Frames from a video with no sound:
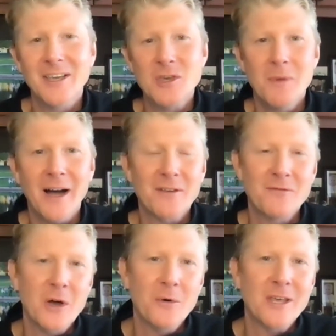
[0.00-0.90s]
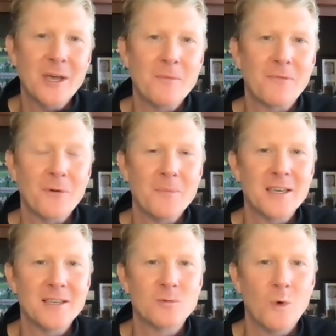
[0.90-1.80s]
You might have known him from
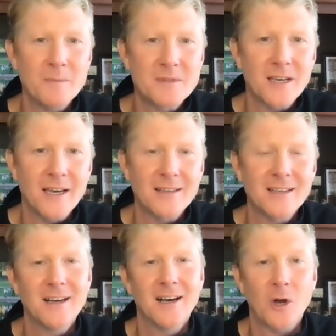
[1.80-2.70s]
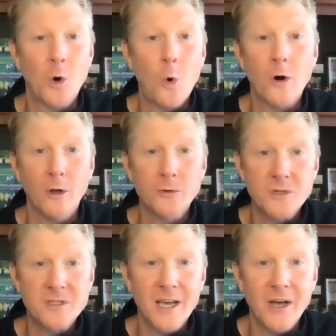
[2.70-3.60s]
his website, Core
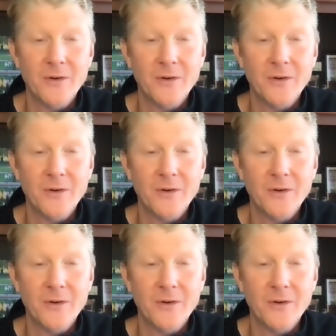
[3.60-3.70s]
Ultrasound